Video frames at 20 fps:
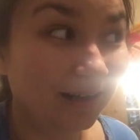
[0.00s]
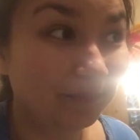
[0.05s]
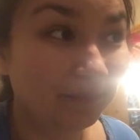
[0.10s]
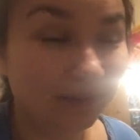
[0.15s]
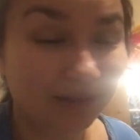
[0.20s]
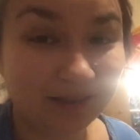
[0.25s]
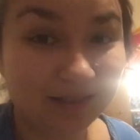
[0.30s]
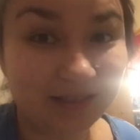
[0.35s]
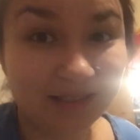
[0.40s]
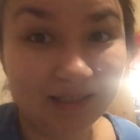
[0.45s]

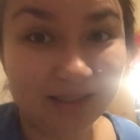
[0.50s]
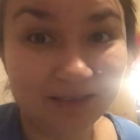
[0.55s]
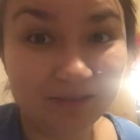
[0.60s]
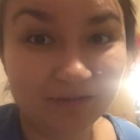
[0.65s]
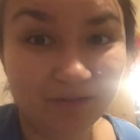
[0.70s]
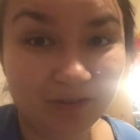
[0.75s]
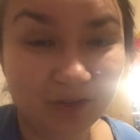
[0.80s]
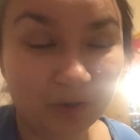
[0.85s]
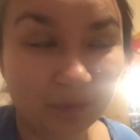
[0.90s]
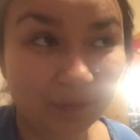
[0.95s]
because he
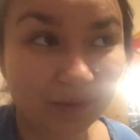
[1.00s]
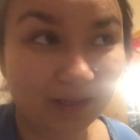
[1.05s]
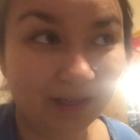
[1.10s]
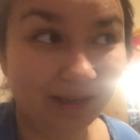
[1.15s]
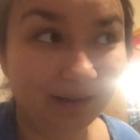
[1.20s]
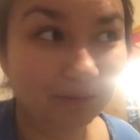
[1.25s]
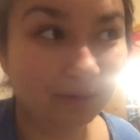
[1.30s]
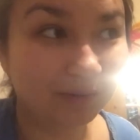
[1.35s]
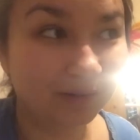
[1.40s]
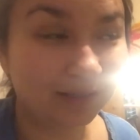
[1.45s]
didn't film
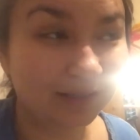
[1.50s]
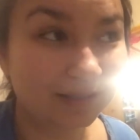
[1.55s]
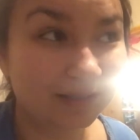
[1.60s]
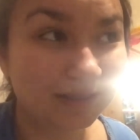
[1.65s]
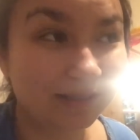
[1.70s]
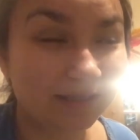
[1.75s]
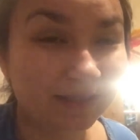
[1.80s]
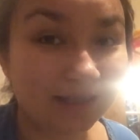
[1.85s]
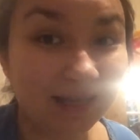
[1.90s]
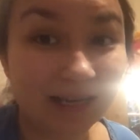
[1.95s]
it,
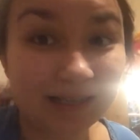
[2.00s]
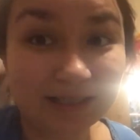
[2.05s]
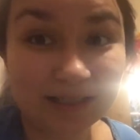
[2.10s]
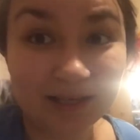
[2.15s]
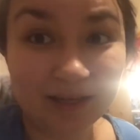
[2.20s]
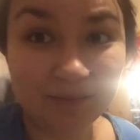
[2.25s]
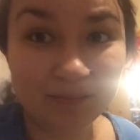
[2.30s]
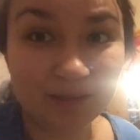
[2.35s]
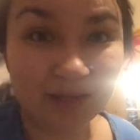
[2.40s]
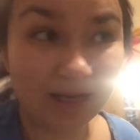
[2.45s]
was that
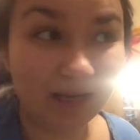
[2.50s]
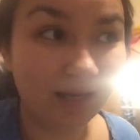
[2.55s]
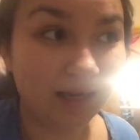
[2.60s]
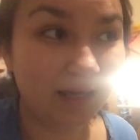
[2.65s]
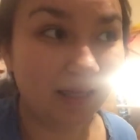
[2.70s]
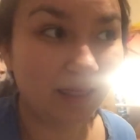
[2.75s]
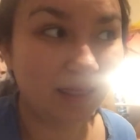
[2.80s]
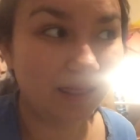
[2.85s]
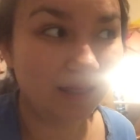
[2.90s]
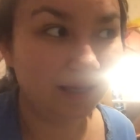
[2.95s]
same
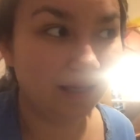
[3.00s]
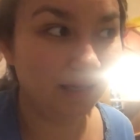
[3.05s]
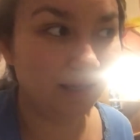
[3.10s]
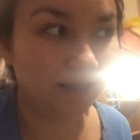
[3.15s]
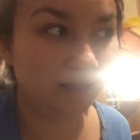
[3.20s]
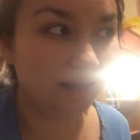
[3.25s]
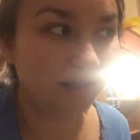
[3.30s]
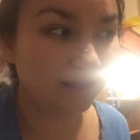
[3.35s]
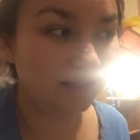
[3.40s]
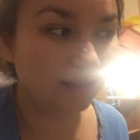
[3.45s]
day
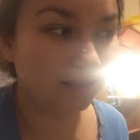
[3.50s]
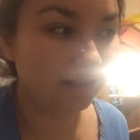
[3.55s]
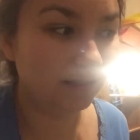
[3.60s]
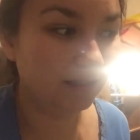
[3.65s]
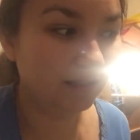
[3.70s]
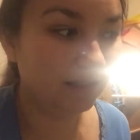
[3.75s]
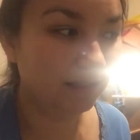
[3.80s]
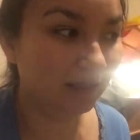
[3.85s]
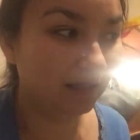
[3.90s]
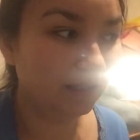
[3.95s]
that
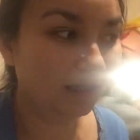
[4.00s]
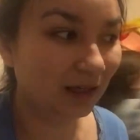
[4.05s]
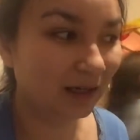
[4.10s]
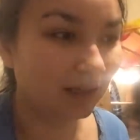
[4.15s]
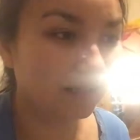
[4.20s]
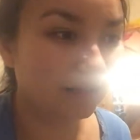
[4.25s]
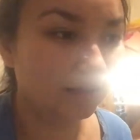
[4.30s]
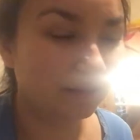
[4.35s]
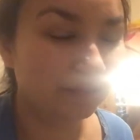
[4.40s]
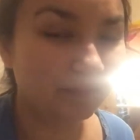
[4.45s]
he
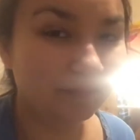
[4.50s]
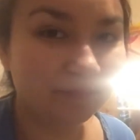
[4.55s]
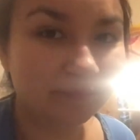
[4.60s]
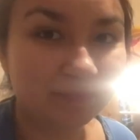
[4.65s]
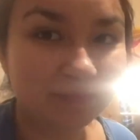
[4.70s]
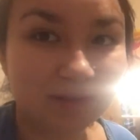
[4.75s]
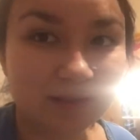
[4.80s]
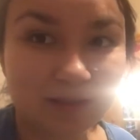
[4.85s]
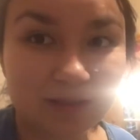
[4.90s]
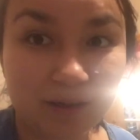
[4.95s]
um,
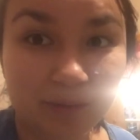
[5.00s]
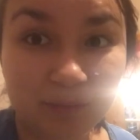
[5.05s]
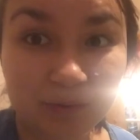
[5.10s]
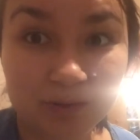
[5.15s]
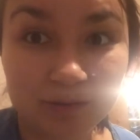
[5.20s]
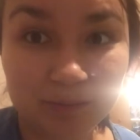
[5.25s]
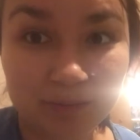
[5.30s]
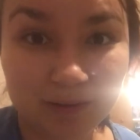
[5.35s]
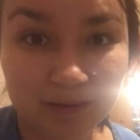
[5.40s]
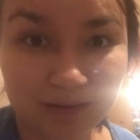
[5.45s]

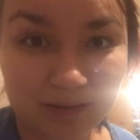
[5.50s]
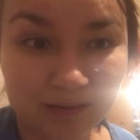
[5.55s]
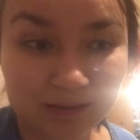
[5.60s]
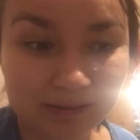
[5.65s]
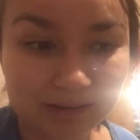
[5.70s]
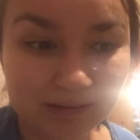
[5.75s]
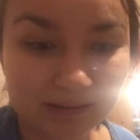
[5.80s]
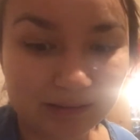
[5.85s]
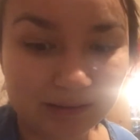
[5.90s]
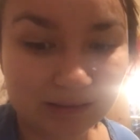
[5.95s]
stumbled
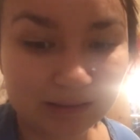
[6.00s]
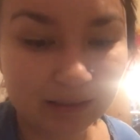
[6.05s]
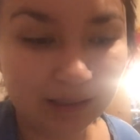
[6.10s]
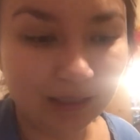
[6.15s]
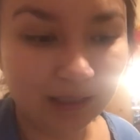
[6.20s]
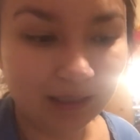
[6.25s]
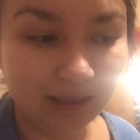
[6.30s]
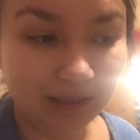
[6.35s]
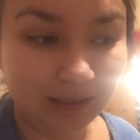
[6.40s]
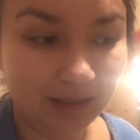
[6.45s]
upon
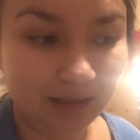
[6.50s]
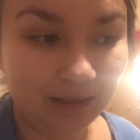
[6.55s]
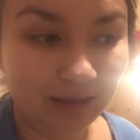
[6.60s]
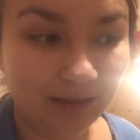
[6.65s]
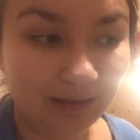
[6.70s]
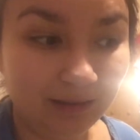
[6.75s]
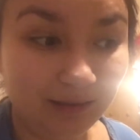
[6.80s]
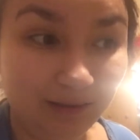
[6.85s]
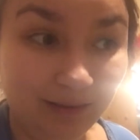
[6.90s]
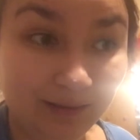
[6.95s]

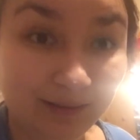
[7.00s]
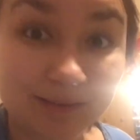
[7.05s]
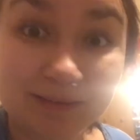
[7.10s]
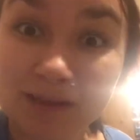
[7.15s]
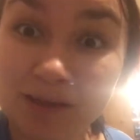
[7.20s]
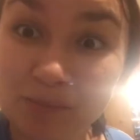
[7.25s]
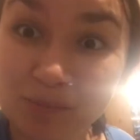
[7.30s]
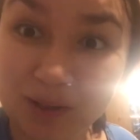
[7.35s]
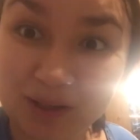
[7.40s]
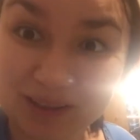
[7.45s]
the
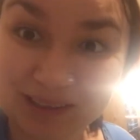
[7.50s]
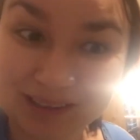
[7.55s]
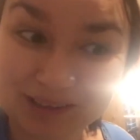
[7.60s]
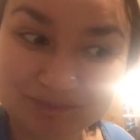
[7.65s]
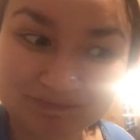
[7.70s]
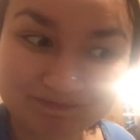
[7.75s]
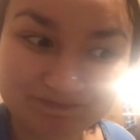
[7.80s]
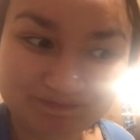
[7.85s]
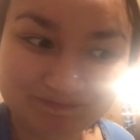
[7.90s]
dead body